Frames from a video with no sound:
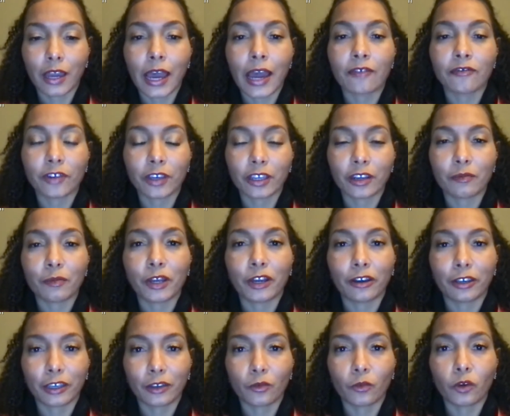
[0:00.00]

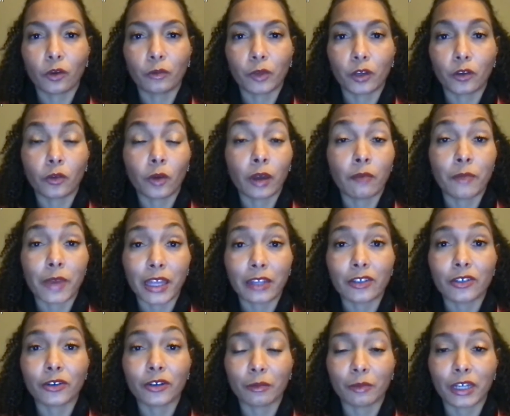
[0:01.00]
African-American woman who I met
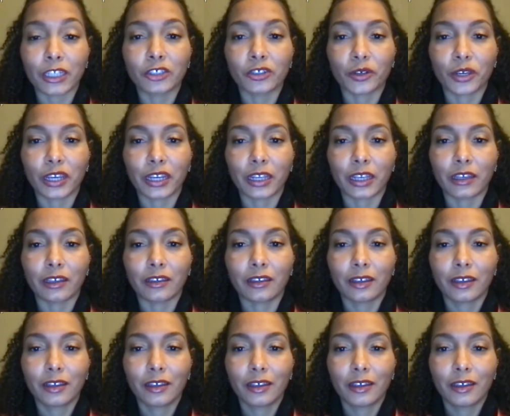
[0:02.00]
during my
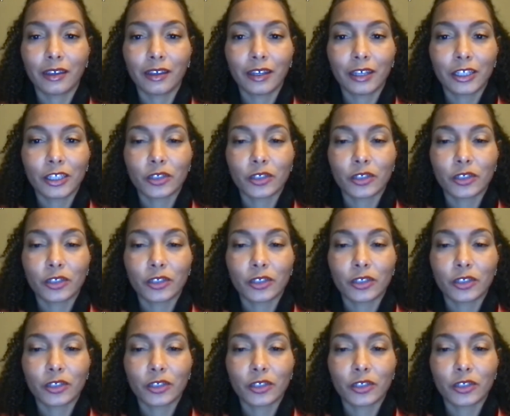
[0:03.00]
training.